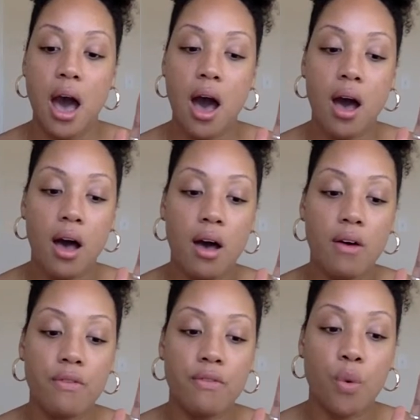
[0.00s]

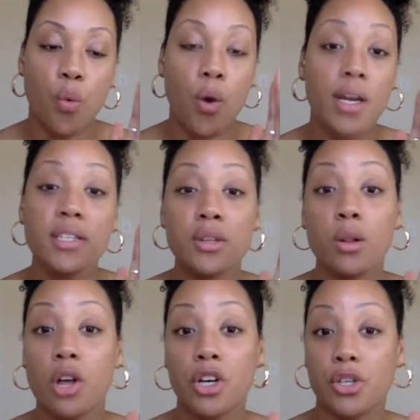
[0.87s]
of what is no
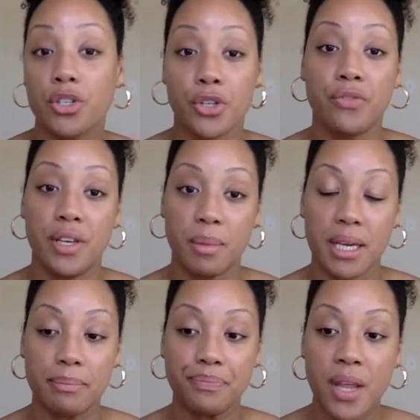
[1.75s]
longer serving me.